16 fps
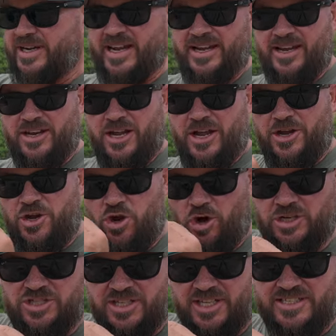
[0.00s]
get a
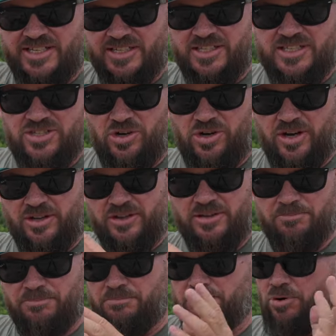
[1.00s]
notch that's in the side of
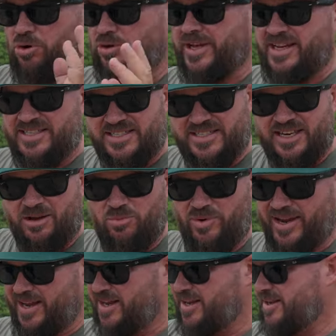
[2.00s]
the ball head
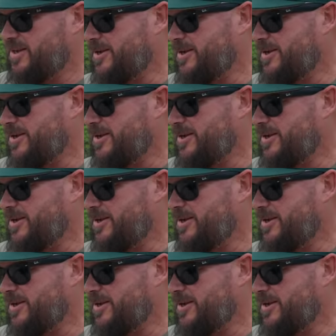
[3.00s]
somewhere.